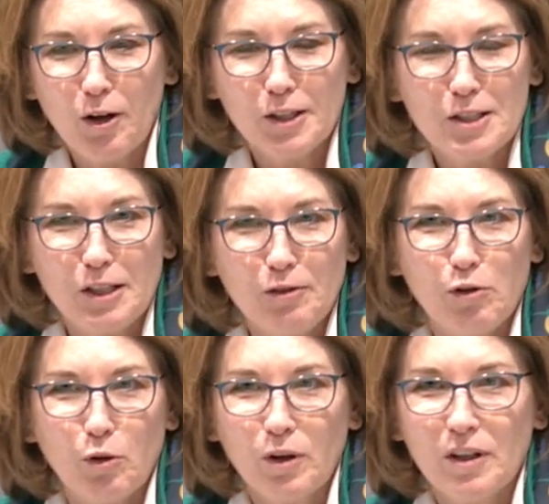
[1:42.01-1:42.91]
Augustine,
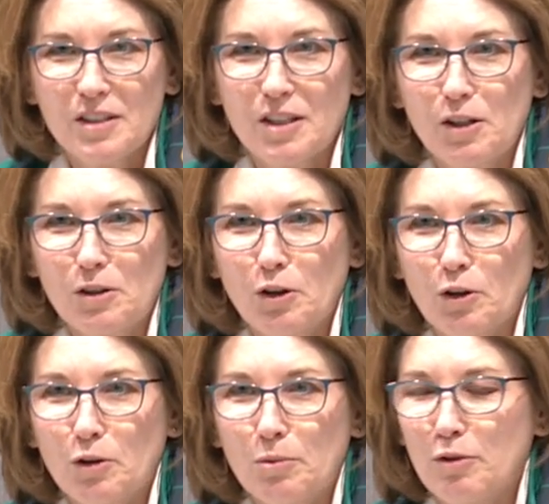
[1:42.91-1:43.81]
Florida as a little
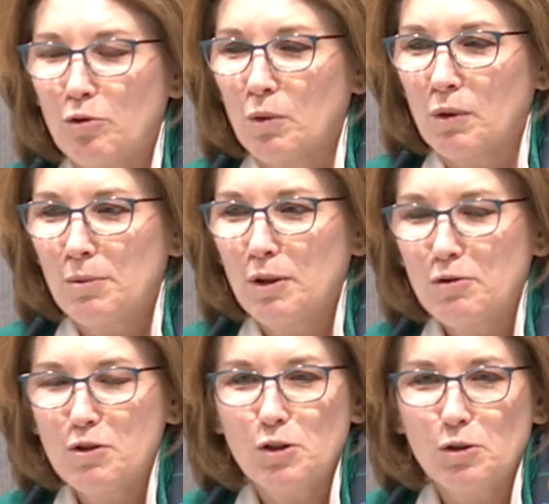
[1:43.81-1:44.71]
girl before we
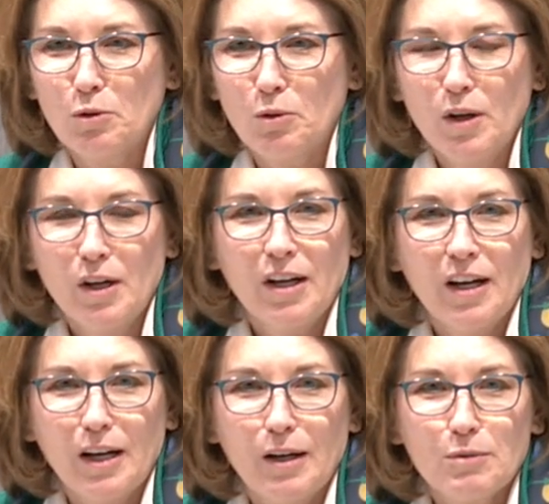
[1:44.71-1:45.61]
moved to
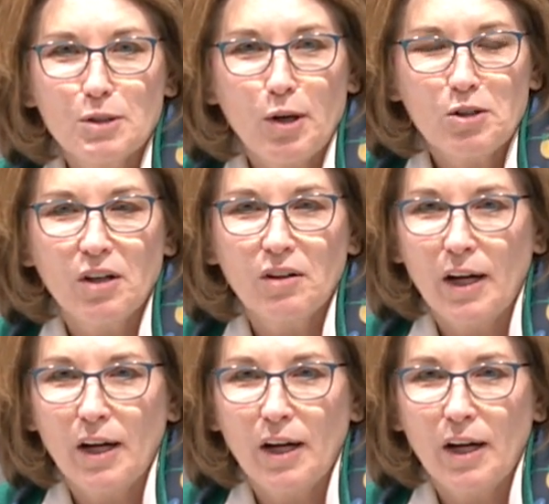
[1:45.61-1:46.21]
small town